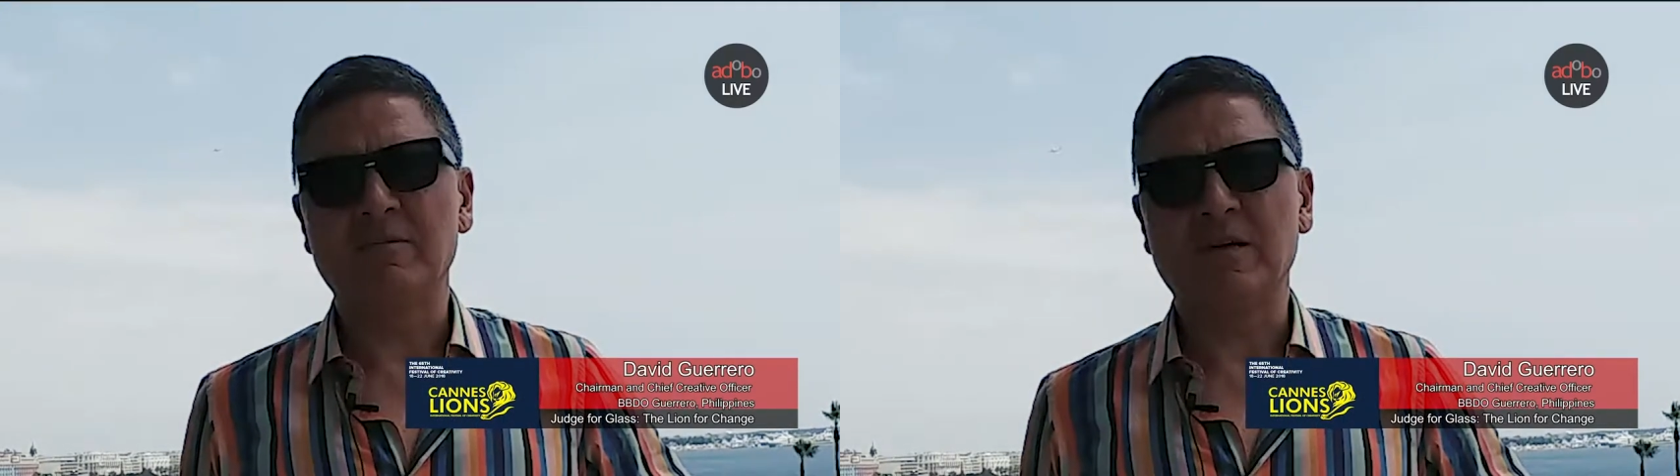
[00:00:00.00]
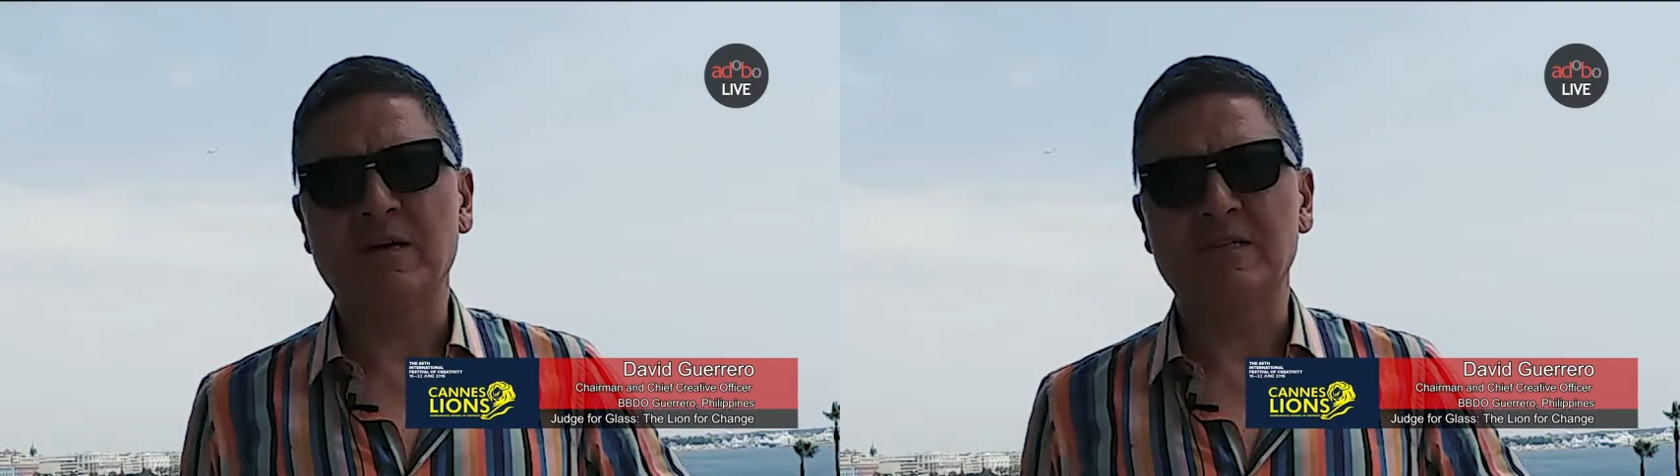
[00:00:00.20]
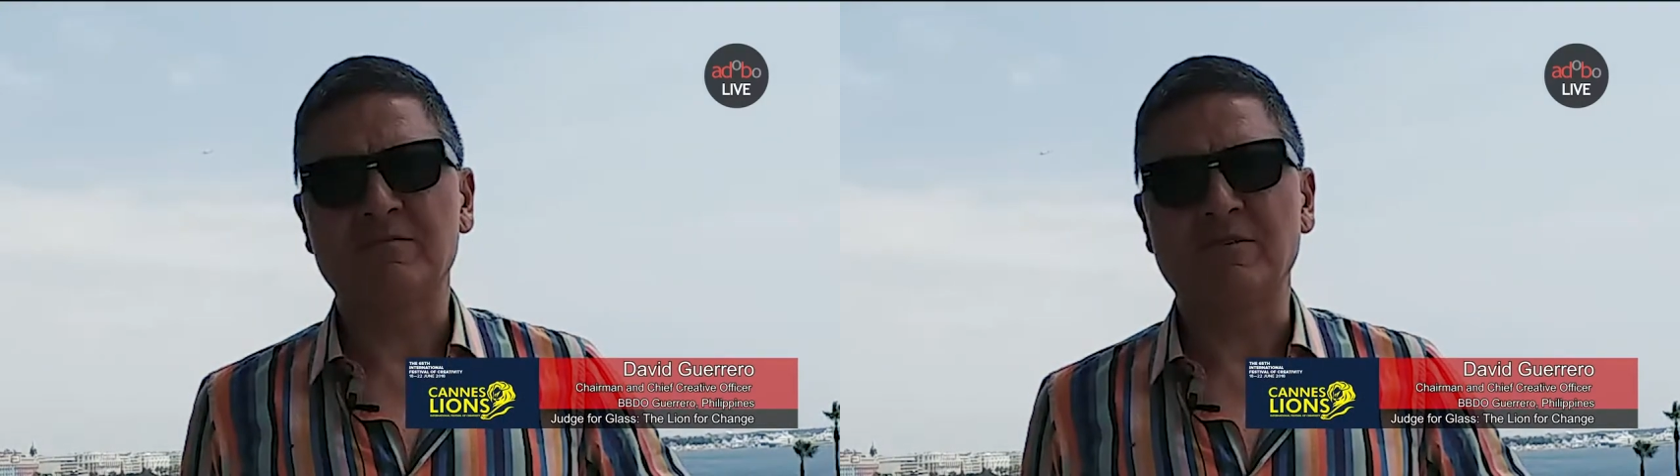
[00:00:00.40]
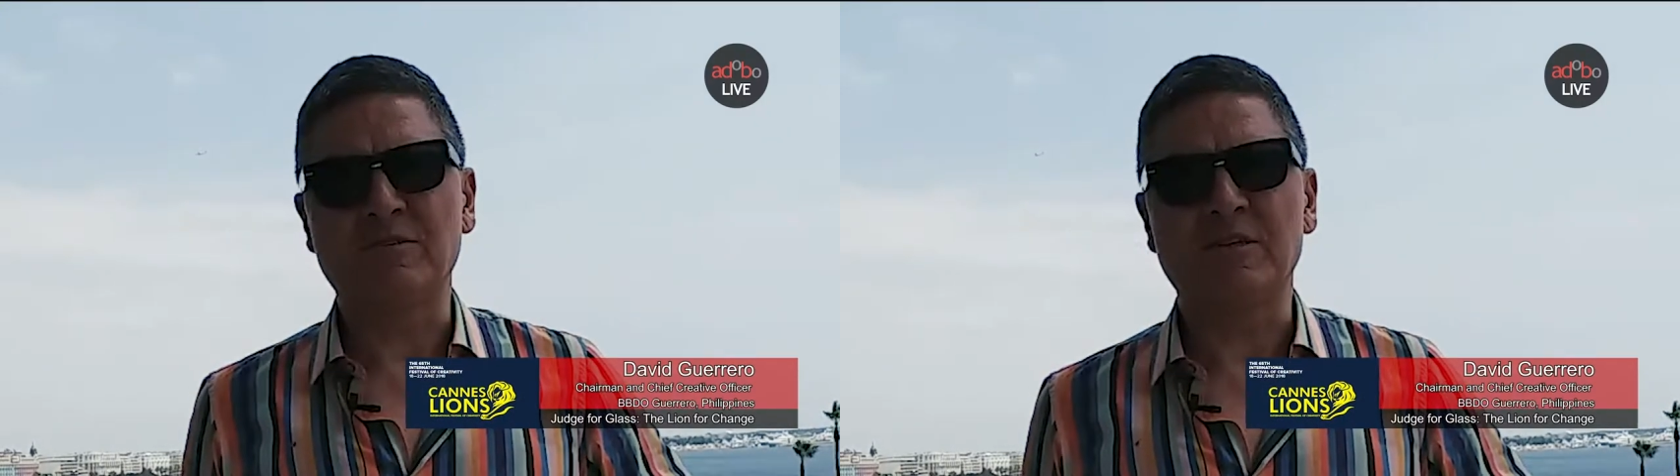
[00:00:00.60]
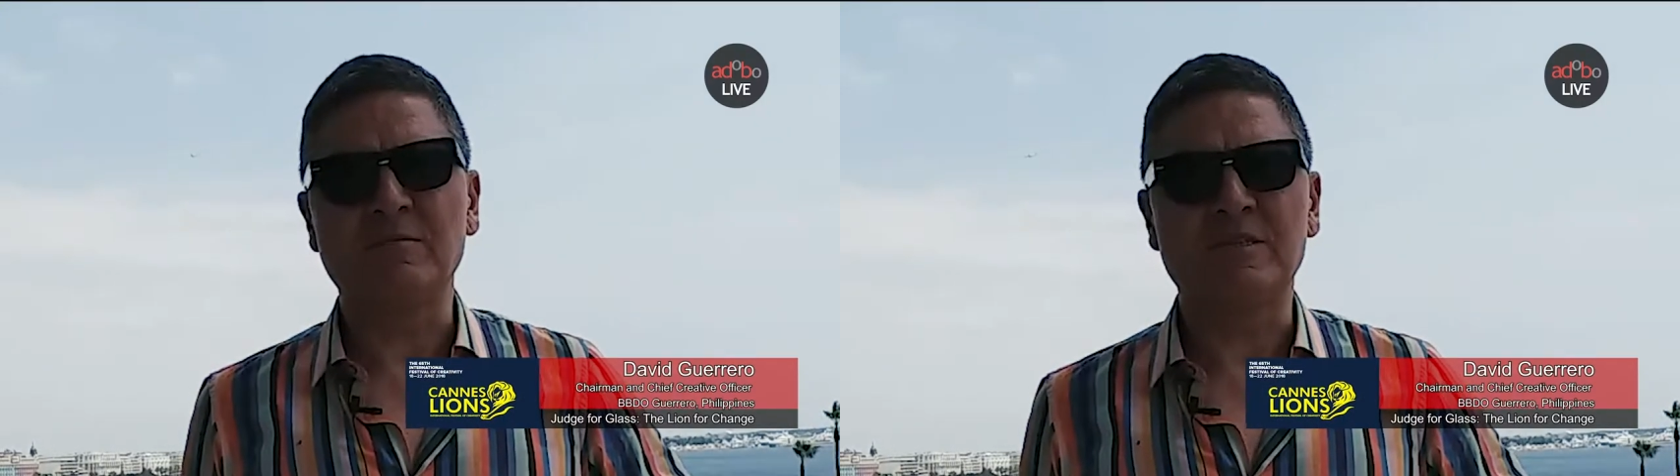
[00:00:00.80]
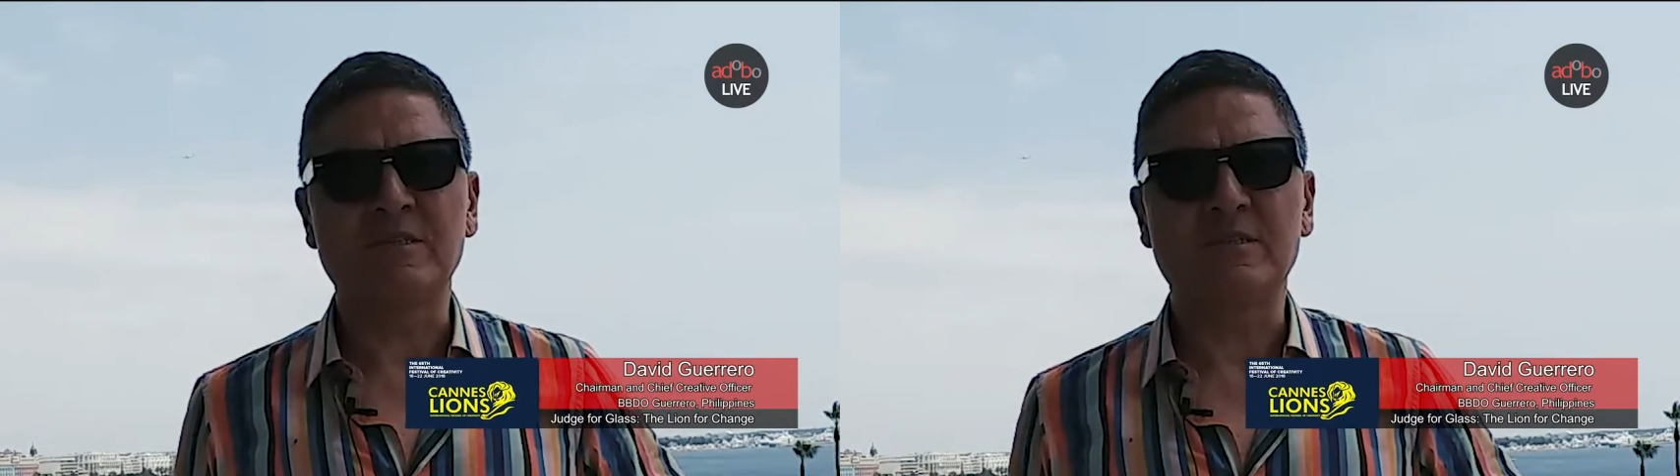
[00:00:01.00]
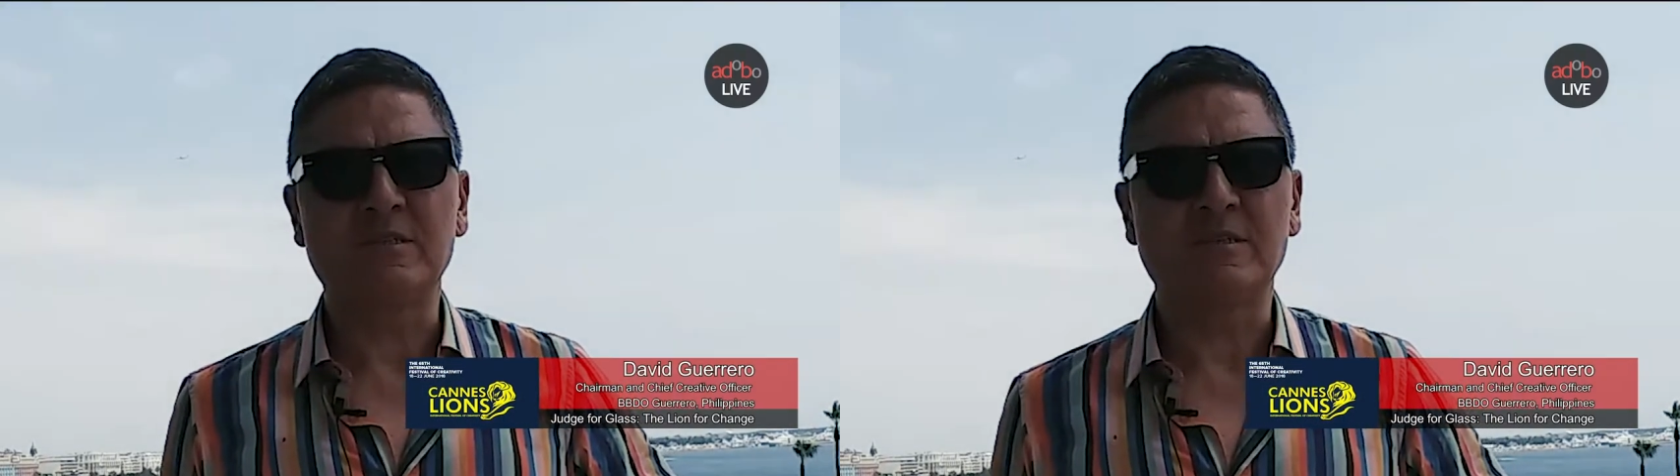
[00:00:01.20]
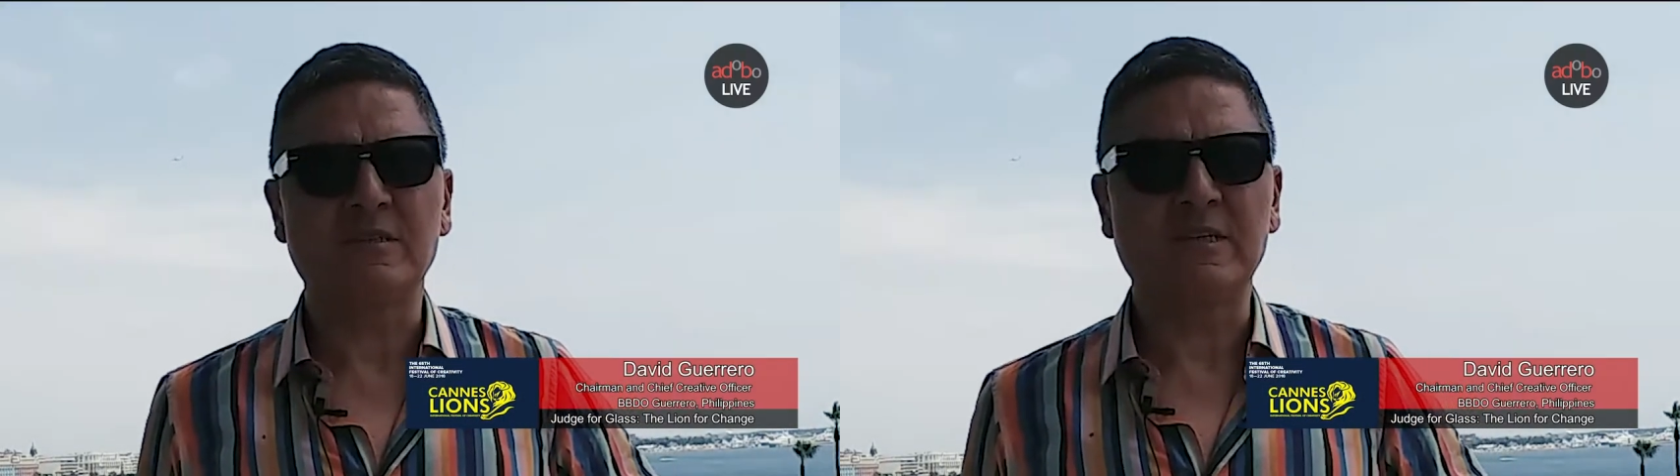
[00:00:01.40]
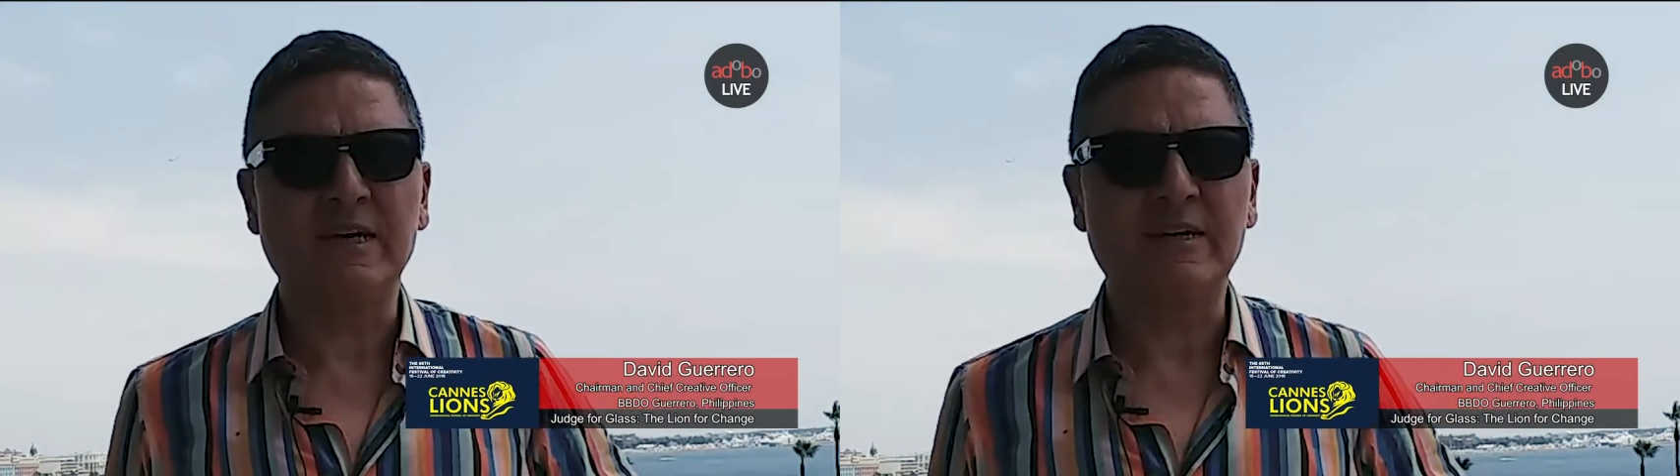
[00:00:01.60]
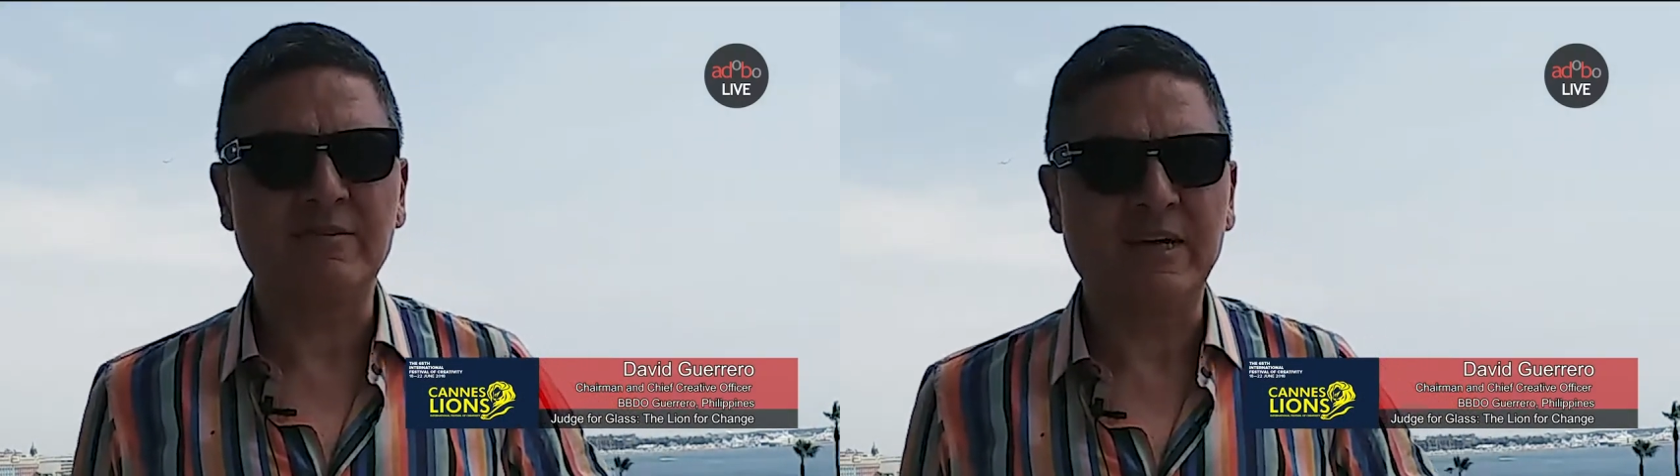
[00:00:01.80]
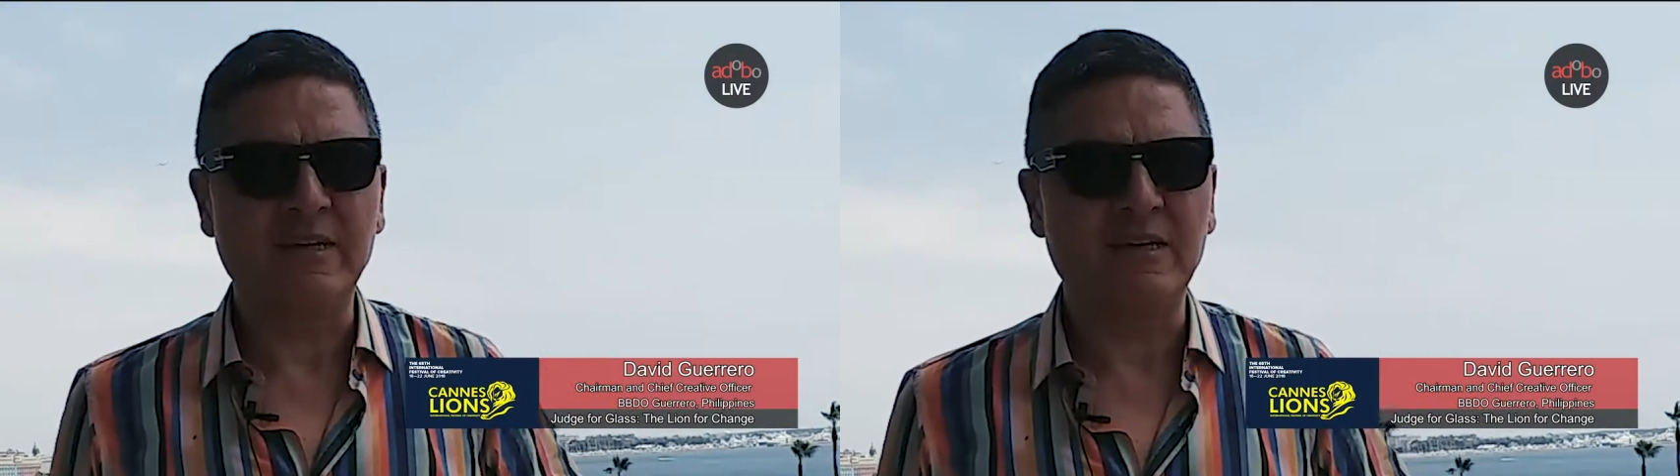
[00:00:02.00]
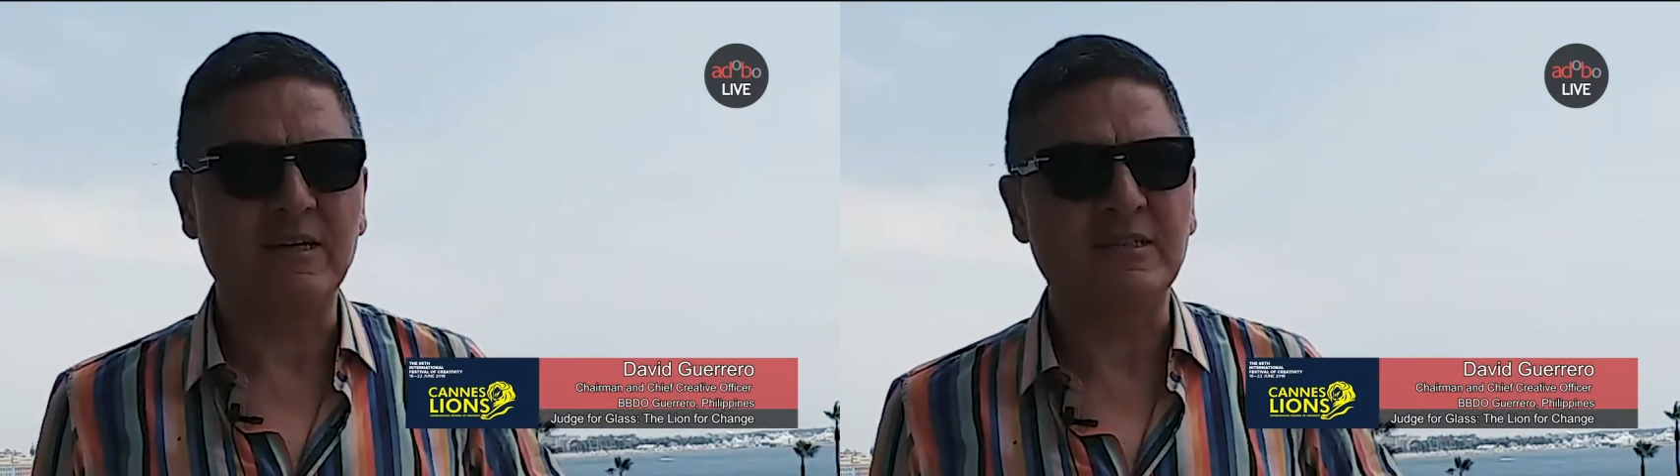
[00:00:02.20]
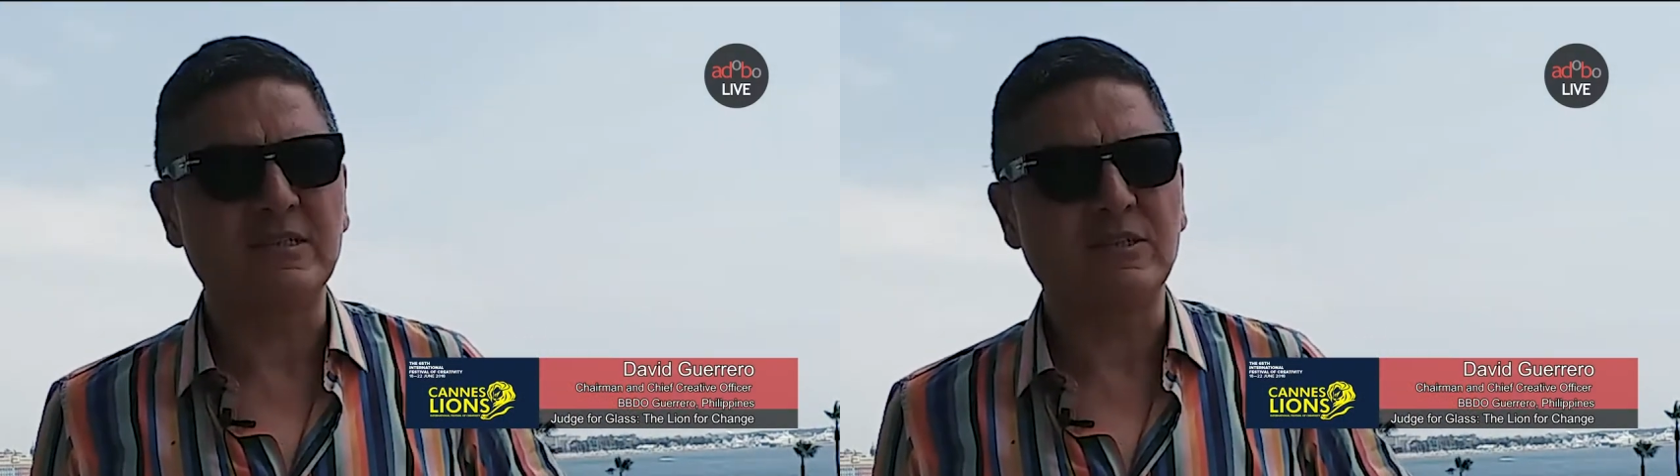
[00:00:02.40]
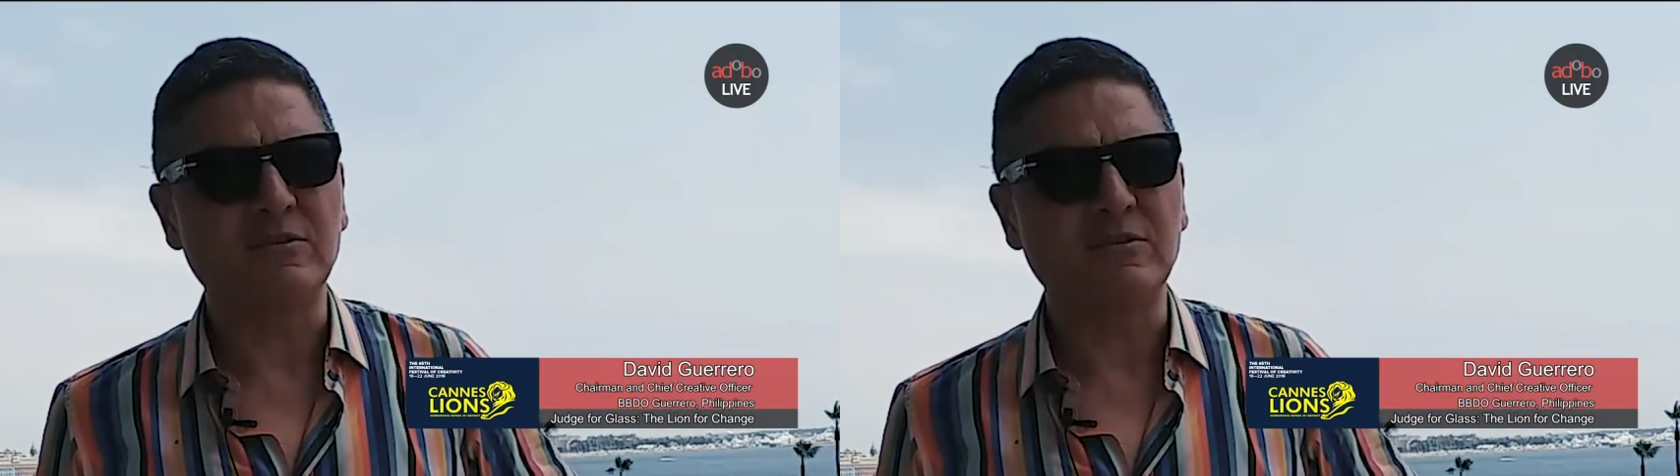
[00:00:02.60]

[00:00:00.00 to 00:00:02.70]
asked Phil Thomas, the head of Canlabs,